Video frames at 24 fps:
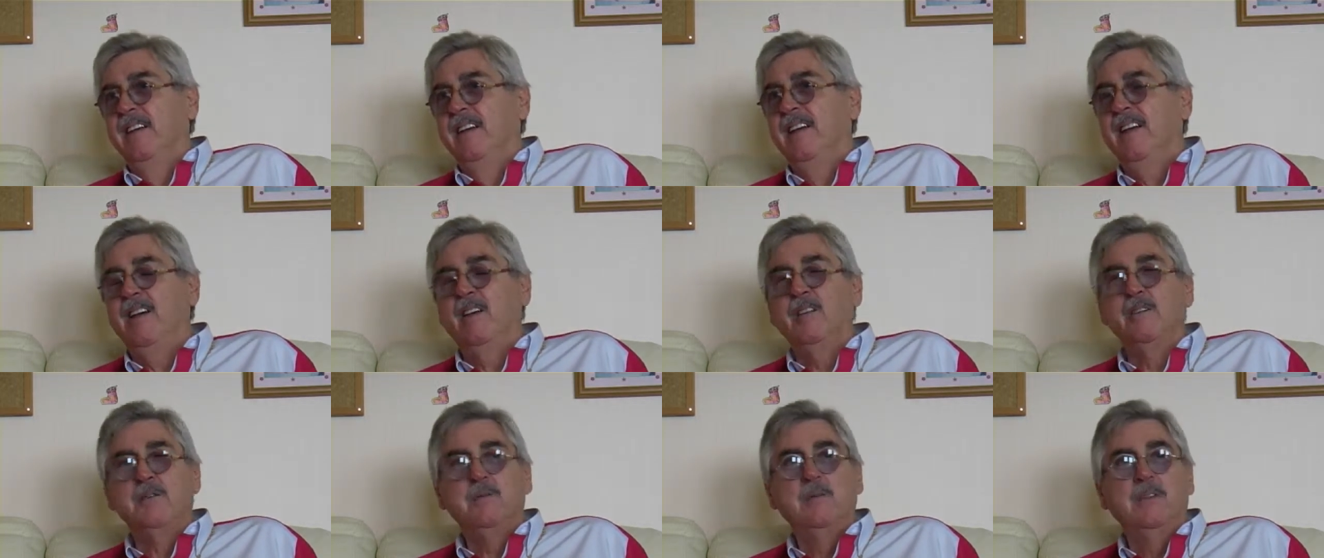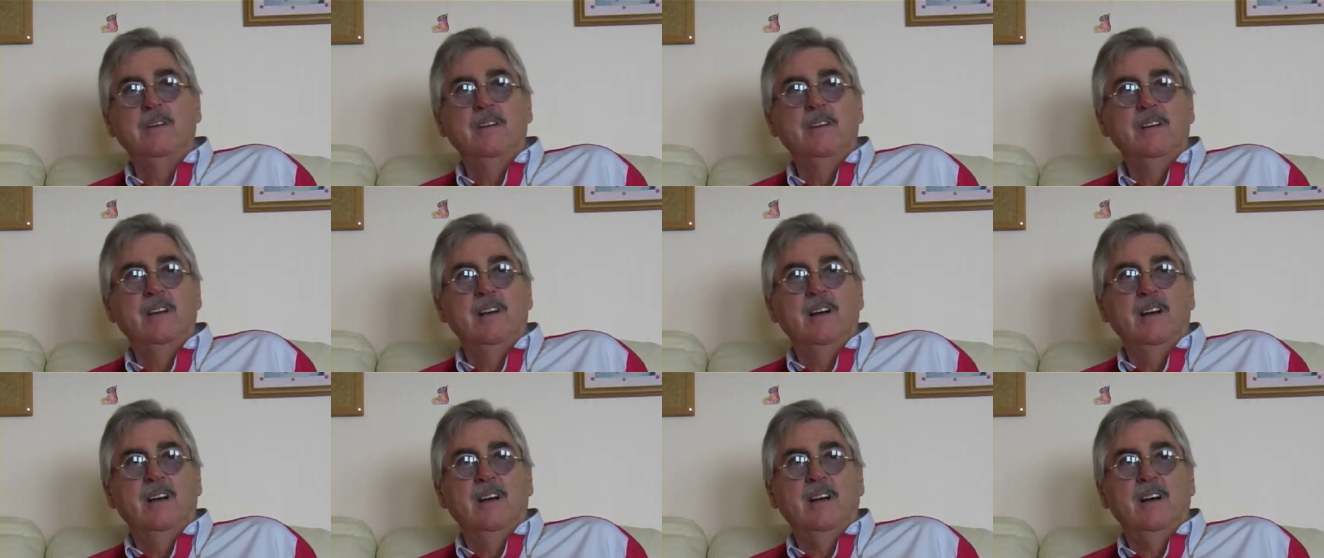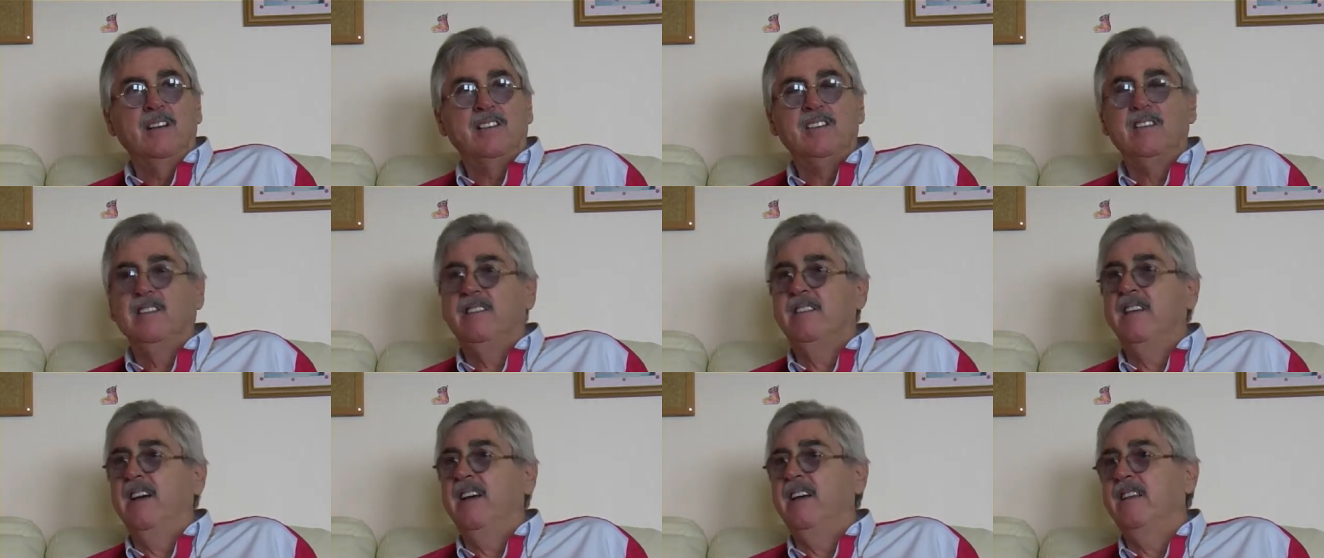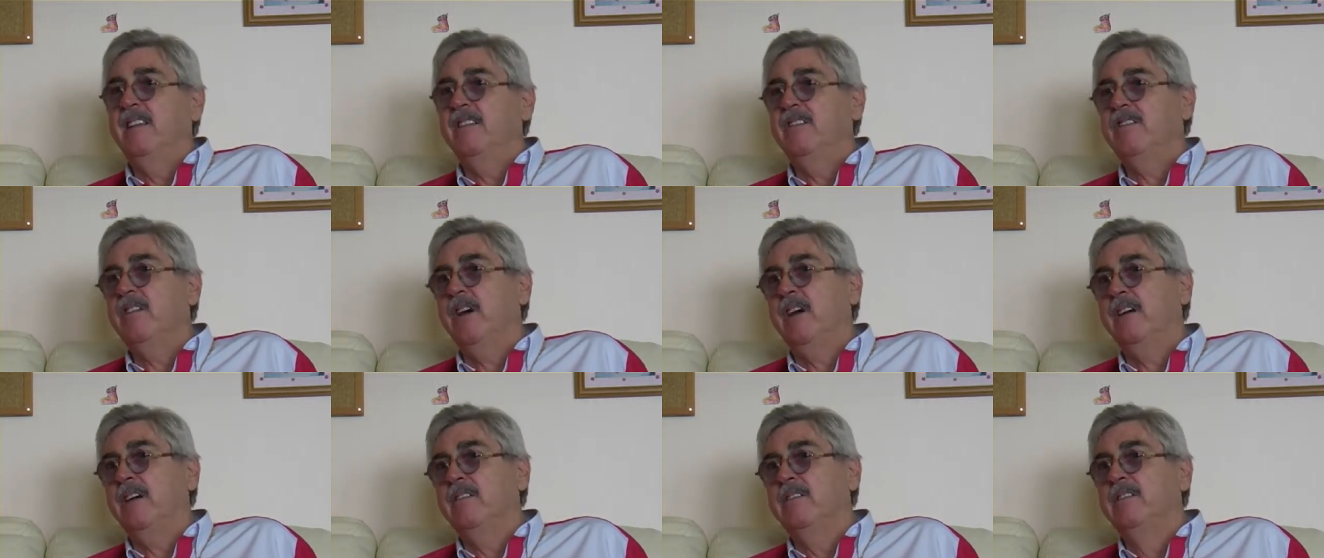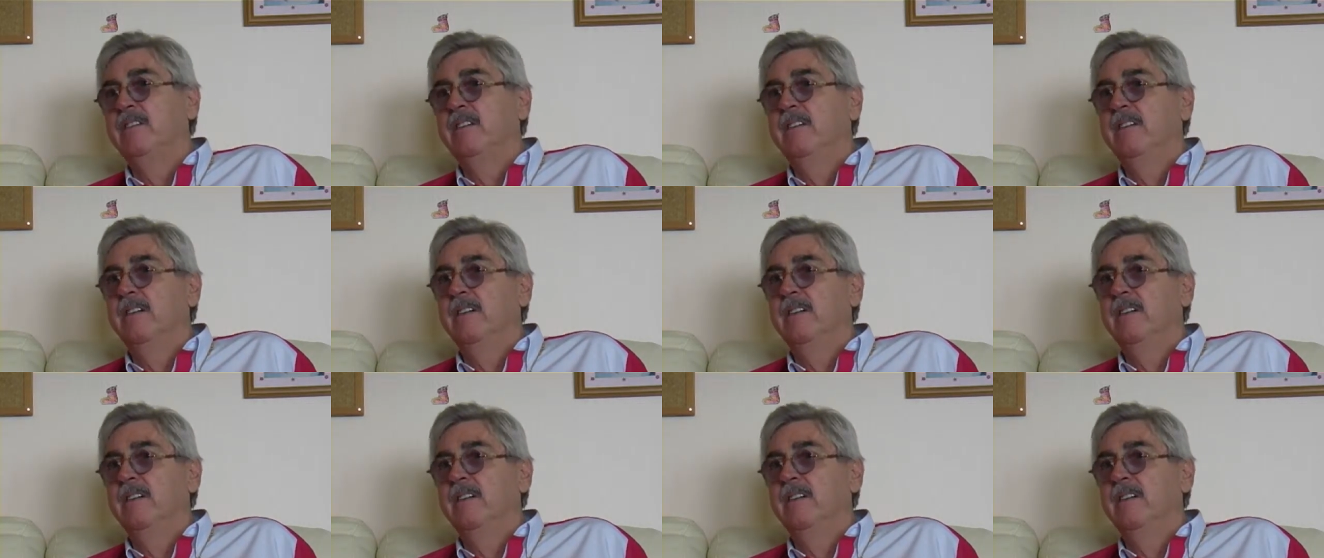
He goes, what? I said, Day of the Jackal.